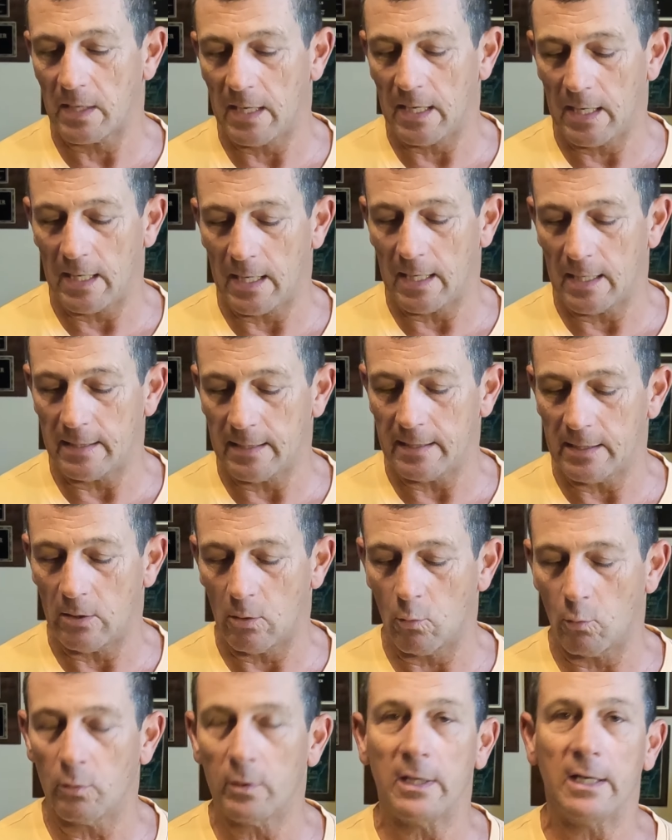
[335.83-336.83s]
and they
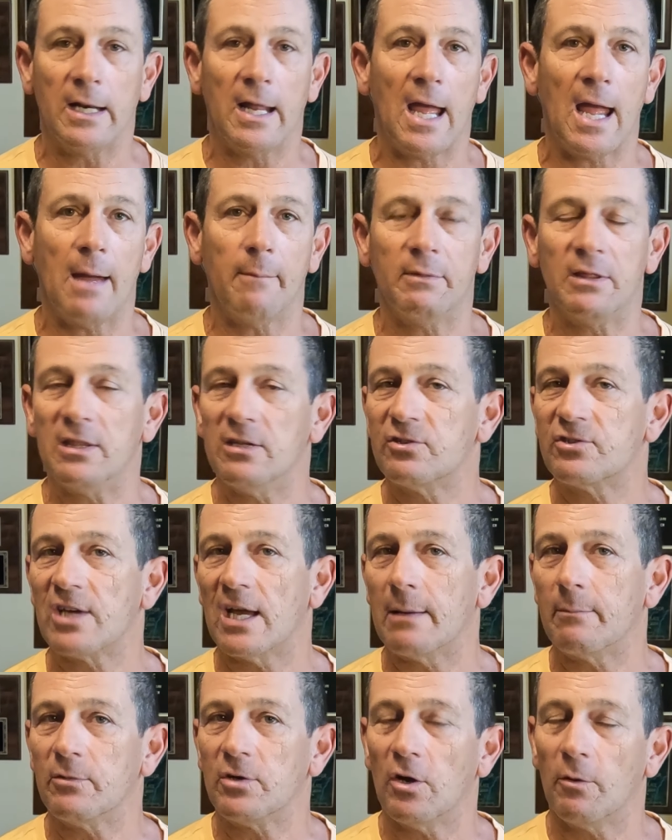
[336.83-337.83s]
don't inhabit the
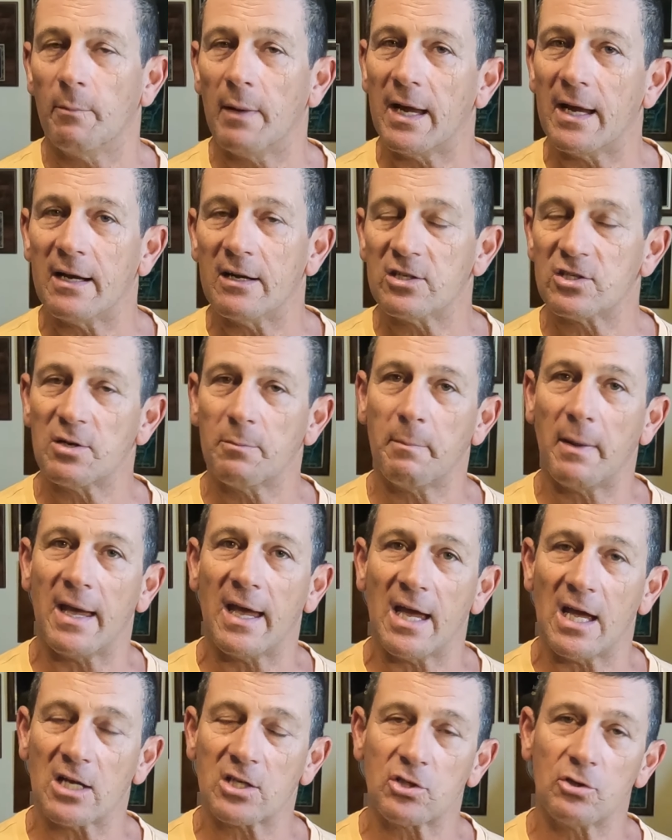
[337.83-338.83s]
same domain as the
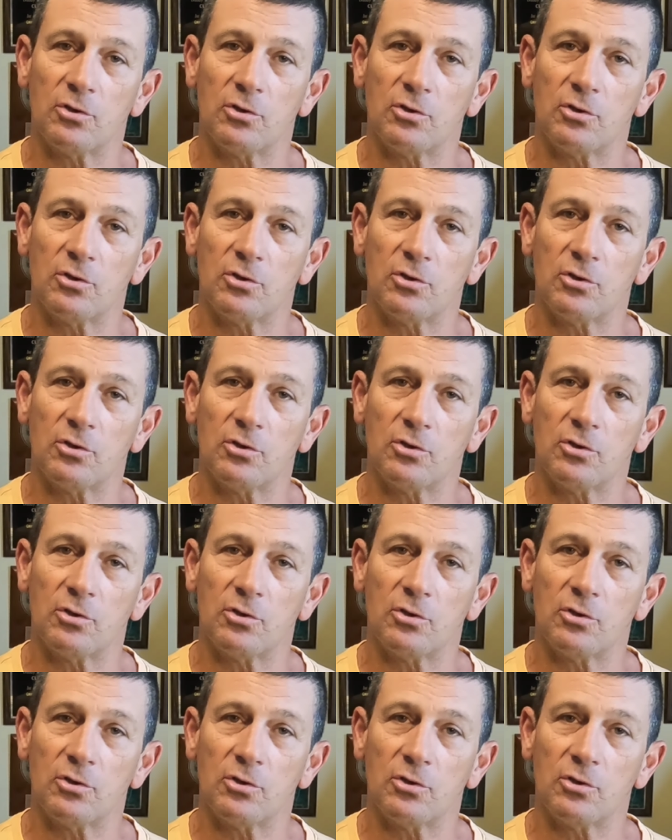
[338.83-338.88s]
bass,